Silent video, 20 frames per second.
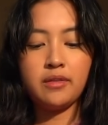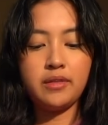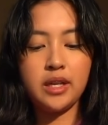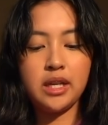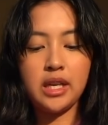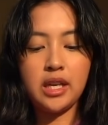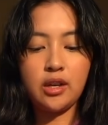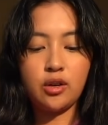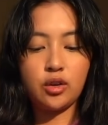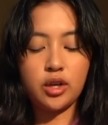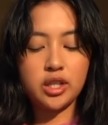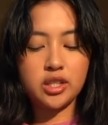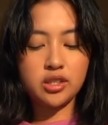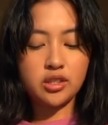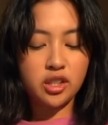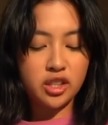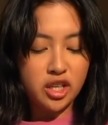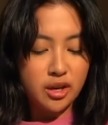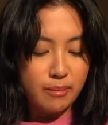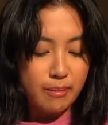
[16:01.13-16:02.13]
feeling ko it's
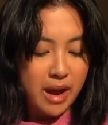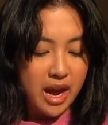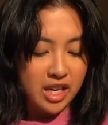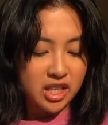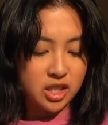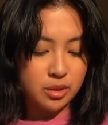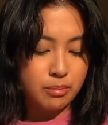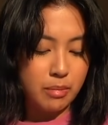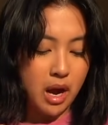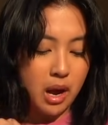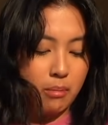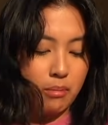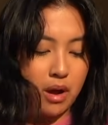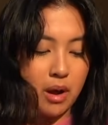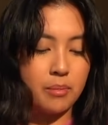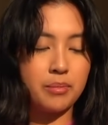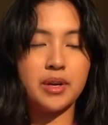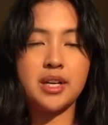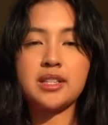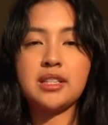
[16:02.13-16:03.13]
gonna match
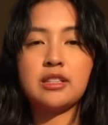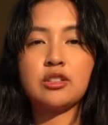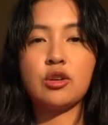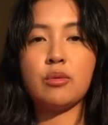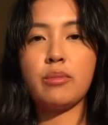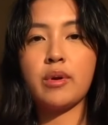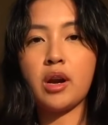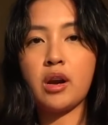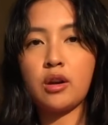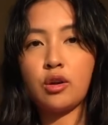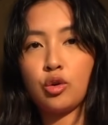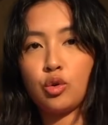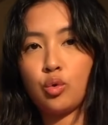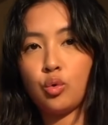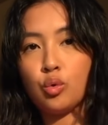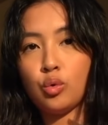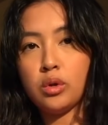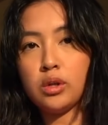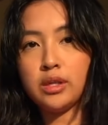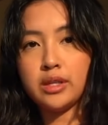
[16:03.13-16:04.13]
Babab kasi sobrang
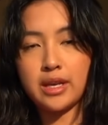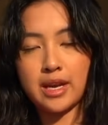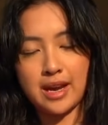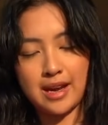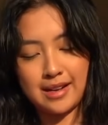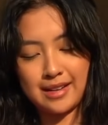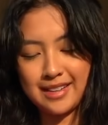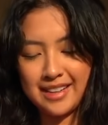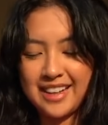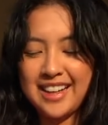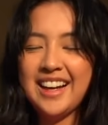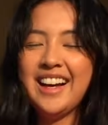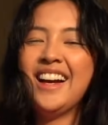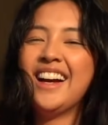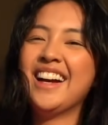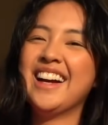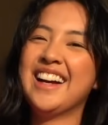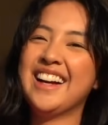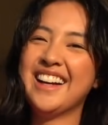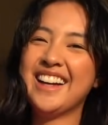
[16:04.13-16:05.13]
cool niya.
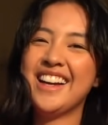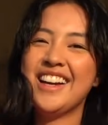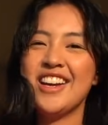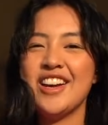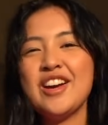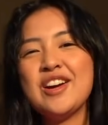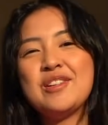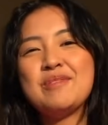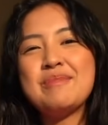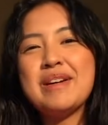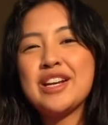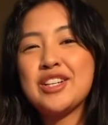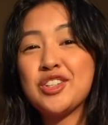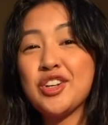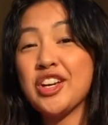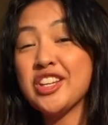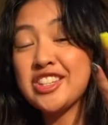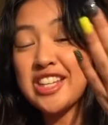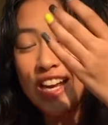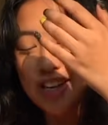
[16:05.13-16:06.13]
Medyo
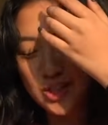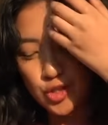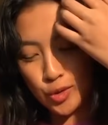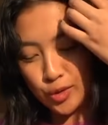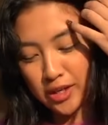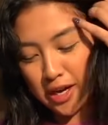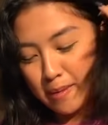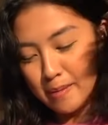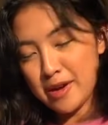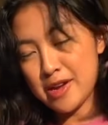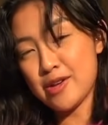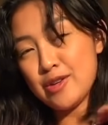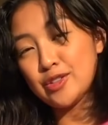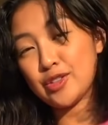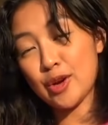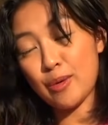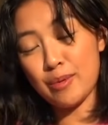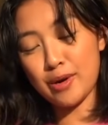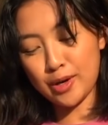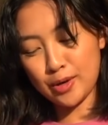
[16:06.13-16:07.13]
inside joke namin yung
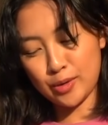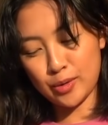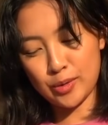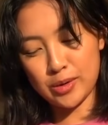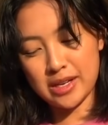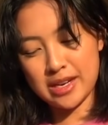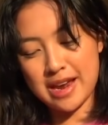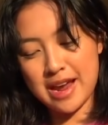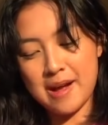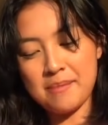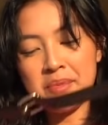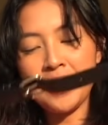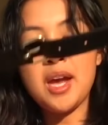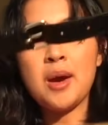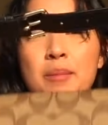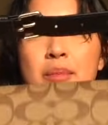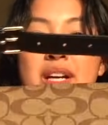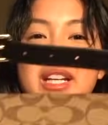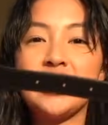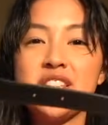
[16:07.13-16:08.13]
sobrang cool niya.
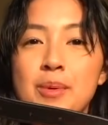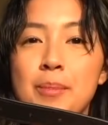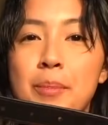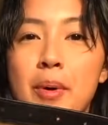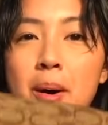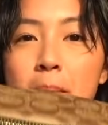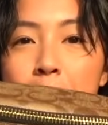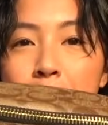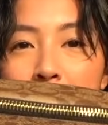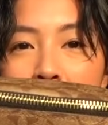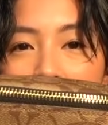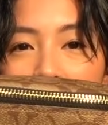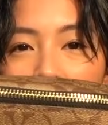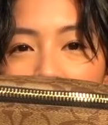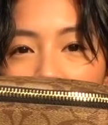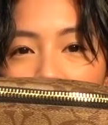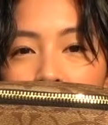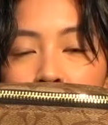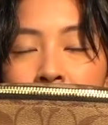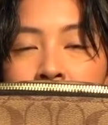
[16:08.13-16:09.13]
But it's a bum
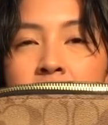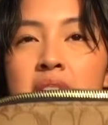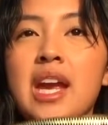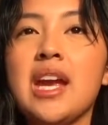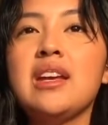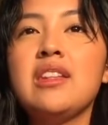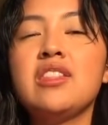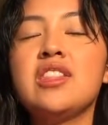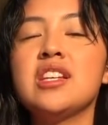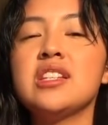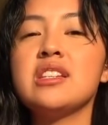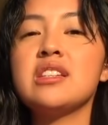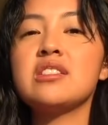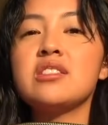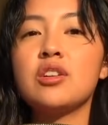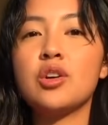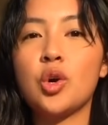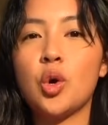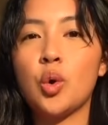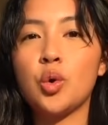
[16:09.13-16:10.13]
bag. And this is
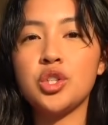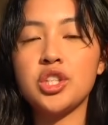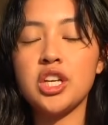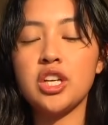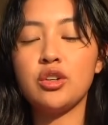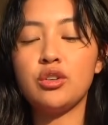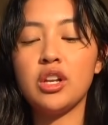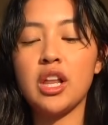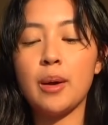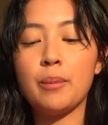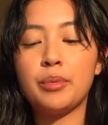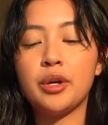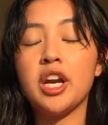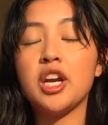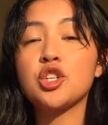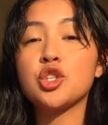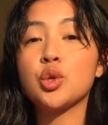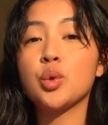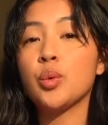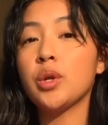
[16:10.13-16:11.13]
the Coach in
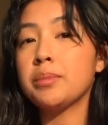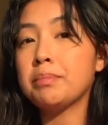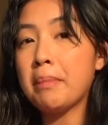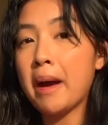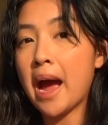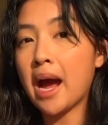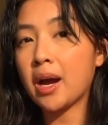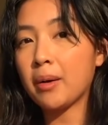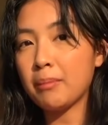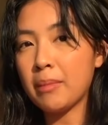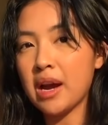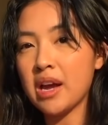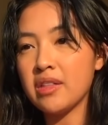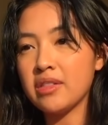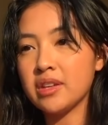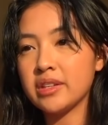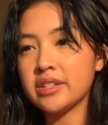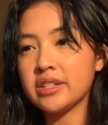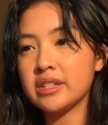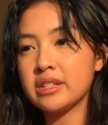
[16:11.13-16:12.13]
collaboration with
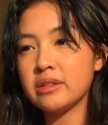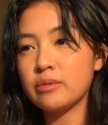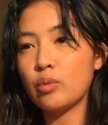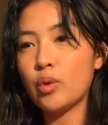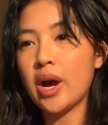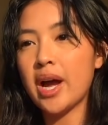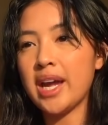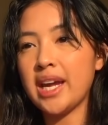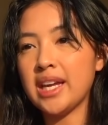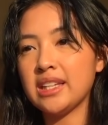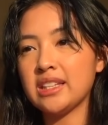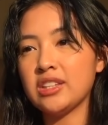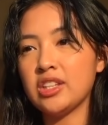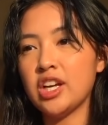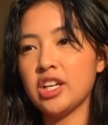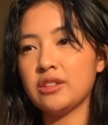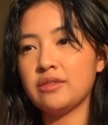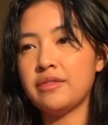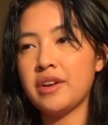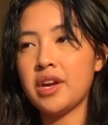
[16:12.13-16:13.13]
Pac-Man. That's why it's
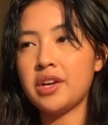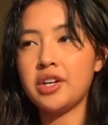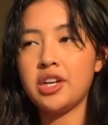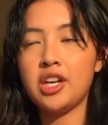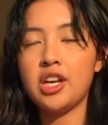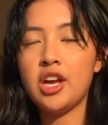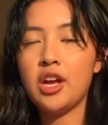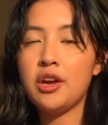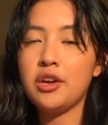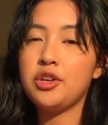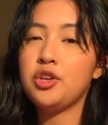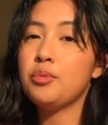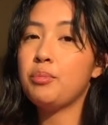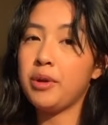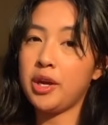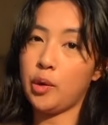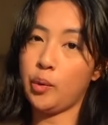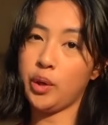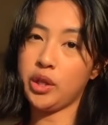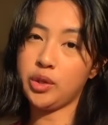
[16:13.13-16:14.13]
not very
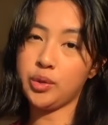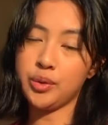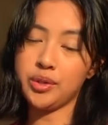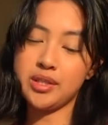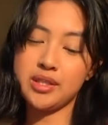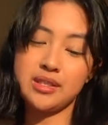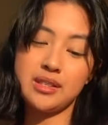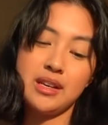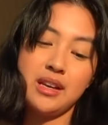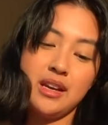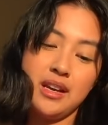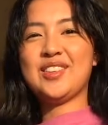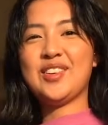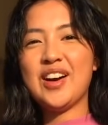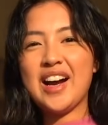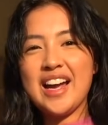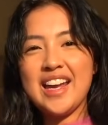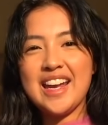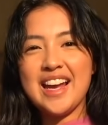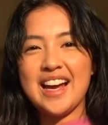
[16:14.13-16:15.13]
ubiquitous.
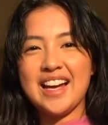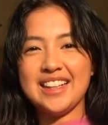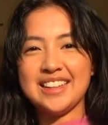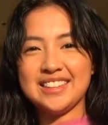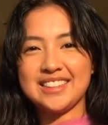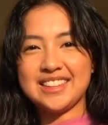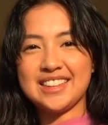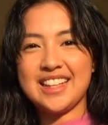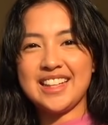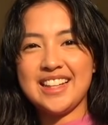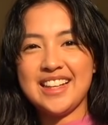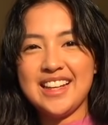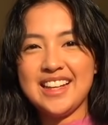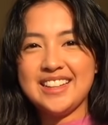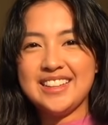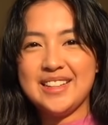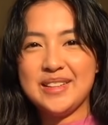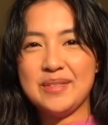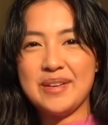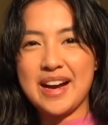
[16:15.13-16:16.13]
So, ayan.
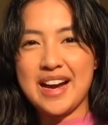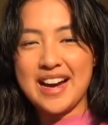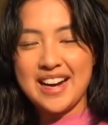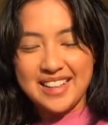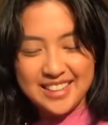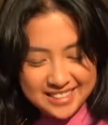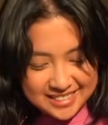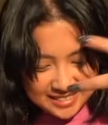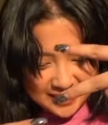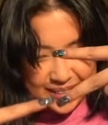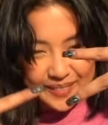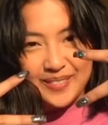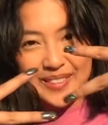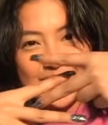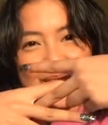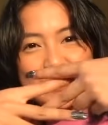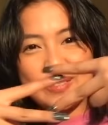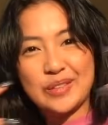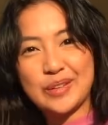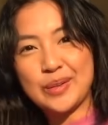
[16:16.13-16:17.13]
Diba?
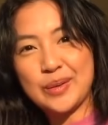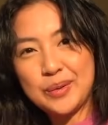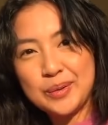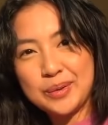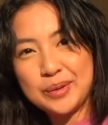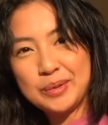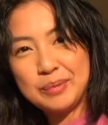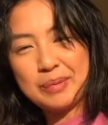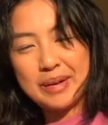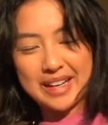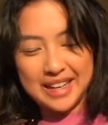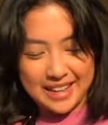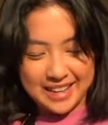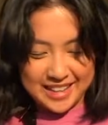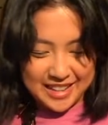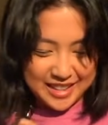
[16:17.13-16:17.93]
Sobrang cool para